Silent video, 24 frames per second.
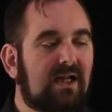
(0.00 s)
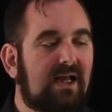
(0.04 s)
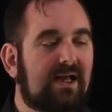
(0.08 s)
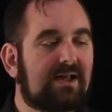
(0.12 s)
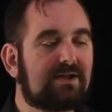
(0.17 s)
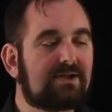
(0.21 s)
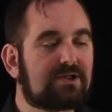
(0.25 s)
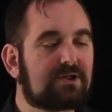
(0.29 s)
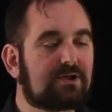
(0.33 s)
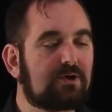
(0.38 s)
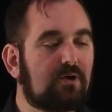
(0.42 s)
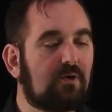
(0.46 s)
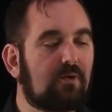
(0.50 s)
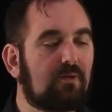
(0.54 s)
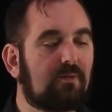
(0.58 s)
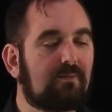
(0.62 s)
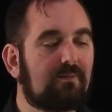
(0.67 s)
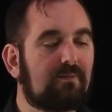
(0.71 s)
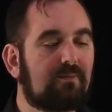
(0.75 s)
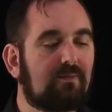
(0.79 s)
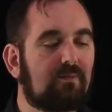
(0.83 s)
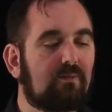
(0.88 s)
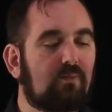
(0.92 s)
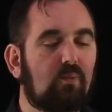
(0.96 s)
And so,
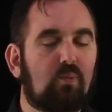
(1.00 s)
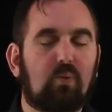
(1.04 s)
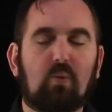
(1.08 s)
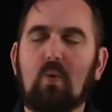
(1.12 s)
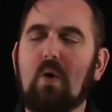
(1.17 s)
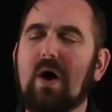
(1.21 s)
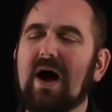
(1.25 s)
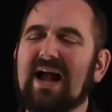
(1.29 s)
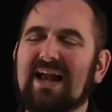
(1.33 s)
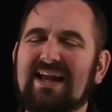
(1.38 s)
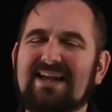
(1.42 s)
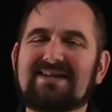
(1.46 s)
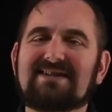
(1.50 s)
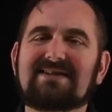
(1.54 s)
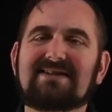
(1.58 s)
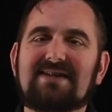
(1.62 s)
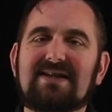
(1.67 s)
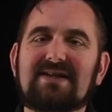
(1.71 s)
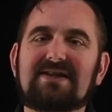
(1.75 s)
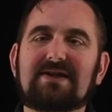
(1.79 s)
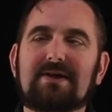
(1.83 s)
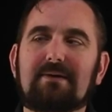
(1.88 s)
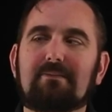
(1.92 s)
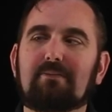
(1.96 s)
why is
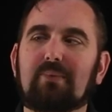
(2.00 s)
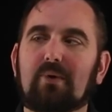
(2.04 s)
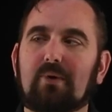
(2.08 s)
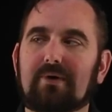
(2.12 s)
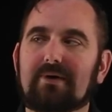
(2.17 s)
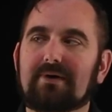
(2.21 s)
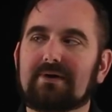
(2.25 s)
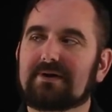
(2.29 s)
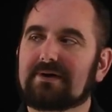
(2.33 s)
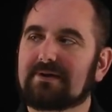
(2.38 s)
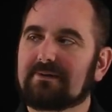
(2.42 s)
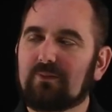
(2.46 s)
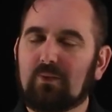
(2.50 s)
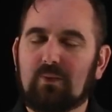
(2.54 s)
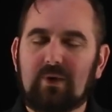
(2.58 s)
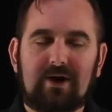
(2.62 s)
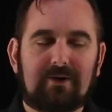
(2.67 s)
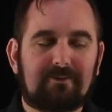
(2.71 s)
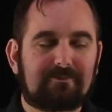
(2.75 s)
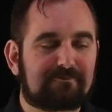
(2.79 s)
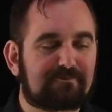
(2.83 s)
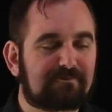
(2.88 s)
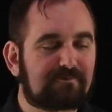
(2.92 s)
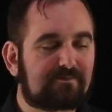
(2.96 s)
this important?
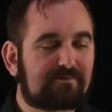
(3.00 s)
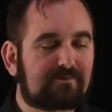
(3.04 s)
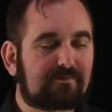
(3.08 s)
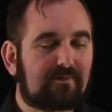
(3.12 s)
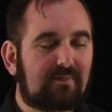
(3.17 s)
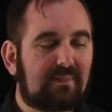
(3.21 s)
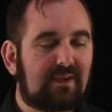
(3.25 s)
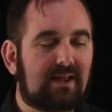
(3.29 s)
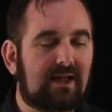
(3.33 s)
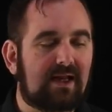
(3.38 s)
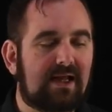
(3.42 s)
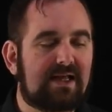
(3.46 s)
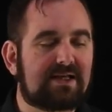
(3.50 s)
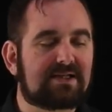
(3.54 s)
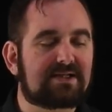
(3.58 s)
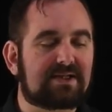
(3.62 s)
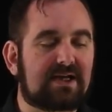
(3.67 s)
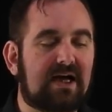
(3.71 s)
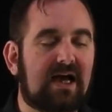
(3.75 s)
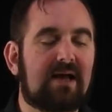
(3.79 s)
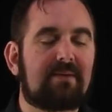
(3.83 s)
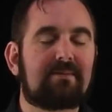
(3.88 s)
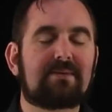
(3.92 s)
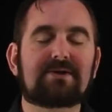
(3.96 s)
Well, as
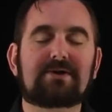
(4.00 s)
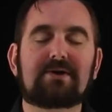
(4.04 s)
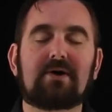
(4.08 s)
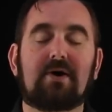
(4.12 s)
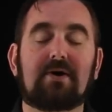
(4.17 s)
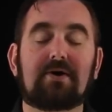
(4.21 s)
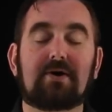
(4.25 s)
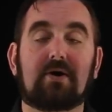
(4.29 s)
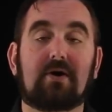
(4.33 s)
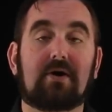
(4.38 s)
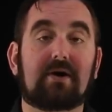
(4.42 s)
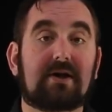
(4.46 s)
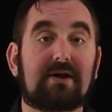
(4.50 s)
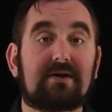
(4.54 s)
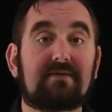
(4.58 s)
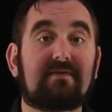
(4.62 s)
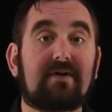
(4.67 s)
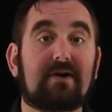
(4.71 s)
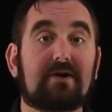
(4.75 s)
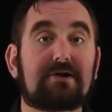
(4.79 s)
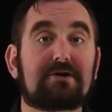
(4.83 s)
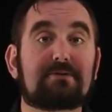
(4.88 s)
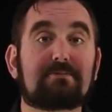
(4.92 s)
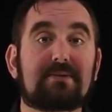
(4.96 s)
time has gone on, and
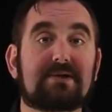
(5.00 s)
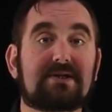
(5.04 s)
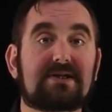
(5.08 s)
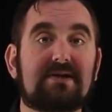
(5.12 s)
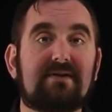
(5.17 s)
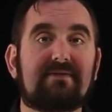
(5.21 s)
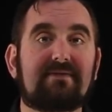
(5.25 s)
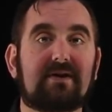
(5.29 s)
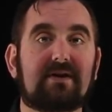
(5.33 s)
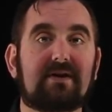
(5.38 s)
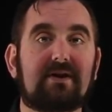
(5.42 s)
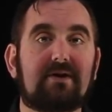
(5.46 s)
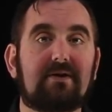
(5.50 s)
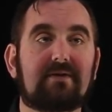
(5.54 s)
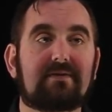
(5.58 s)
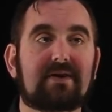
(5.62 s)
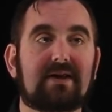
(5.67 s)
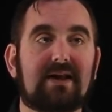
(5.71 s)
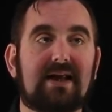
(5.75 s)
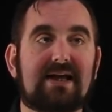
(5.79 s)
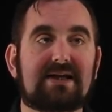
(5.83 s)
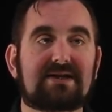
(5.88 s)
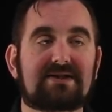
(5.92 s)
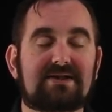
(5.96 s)
very specifically over
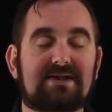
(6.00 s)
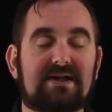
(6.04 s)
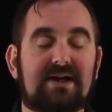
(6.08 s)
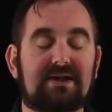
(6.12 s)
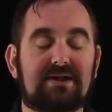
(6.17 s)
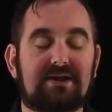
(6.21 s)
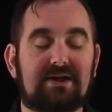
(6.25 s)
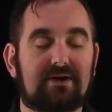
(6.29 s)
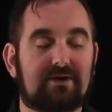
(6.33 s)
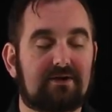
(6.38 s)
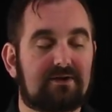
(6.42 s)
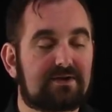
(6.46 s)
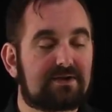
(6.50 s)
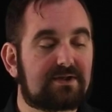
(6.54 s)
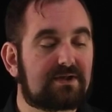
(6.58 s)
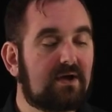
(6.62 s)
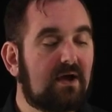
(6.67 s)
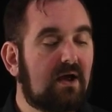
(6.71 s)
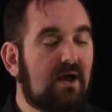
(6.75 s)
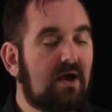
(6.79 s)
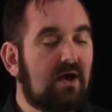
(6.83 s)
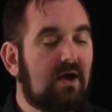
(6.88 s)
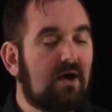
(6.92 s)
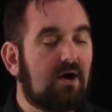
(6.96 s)
the last 10 years,
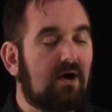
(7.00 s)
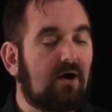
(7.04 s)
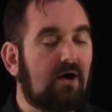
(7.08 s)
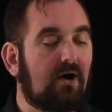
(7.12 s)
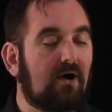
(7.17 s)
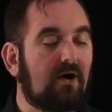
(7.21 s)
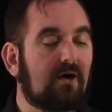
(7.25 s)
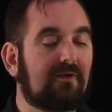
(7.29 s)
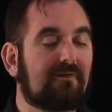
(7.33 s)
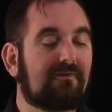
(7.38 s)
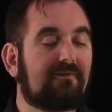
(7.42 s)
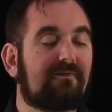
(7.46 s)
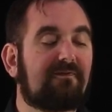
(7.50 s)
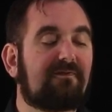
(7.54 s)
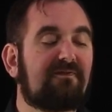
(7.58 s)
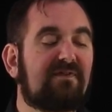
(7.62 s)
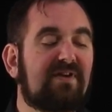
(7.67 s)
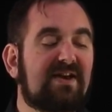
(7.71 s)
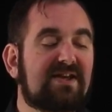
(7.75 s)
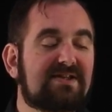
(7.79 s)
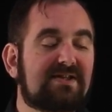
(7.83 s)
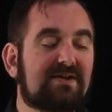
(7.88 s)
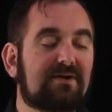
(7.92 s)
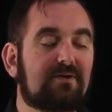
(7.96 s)
our
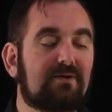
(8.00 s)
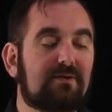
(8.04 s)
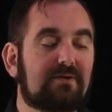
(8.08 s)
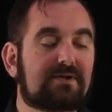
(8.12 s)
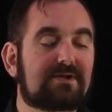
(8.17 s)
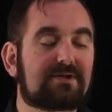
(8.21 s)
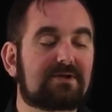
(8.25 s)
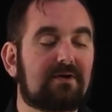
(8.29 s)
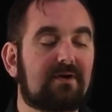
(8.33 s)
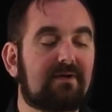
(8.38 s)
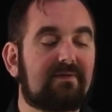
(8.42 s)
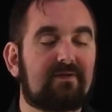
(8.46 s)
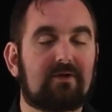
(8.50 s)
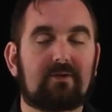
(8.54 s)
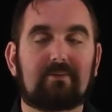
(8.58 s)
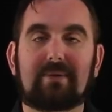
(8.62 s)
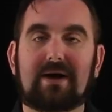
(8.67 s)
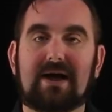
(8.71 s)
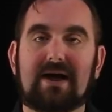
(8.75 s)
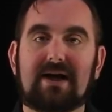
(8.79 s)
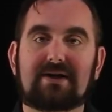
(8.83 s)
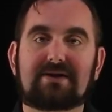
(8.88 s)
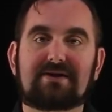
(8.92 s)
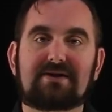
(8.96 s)
physical server
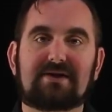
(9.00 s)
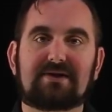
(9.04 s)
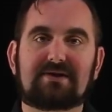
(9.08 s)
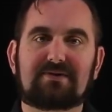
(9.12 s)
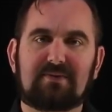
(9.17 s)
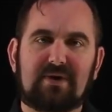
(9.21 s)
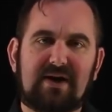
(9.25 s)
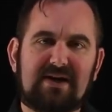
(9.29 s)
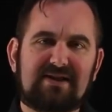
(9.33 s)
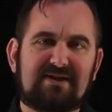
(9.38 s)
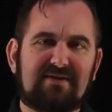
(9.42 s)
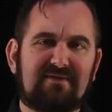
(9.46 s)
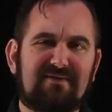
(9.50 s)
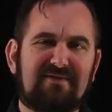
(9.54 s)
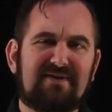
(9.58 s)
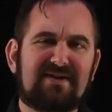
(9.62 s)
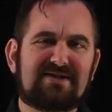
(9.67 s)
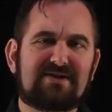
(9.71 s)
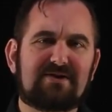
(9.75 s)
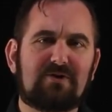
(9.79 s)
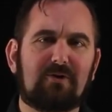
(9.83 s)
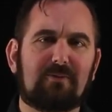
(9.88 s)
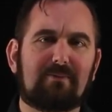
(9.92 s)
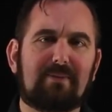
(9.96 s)
boxes, right, the
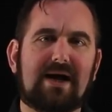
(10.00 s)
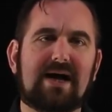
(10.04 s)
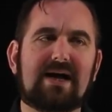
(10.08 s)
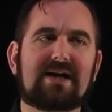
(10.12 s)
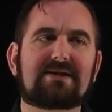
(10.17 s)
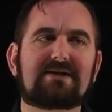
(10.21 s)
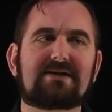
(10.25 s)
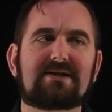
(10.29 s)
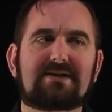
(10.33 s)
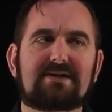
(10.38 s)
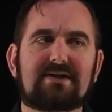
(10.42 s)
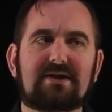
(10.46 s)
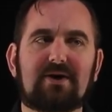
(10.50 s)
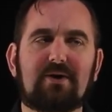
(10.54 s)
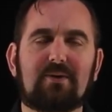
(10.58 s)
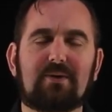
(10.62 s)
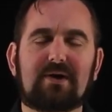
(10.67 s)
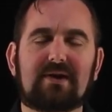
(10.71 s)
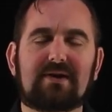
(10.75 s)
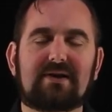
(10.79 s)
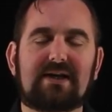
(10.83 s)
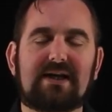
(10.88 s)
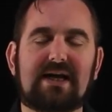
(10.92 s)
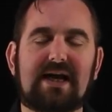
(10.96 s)
physical boxes that go
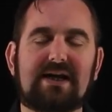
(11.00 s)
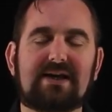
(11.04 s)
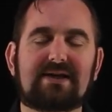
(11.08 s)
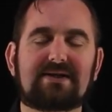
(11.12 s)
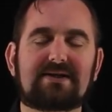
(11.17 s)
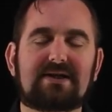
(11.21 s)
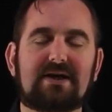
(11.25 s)
into the data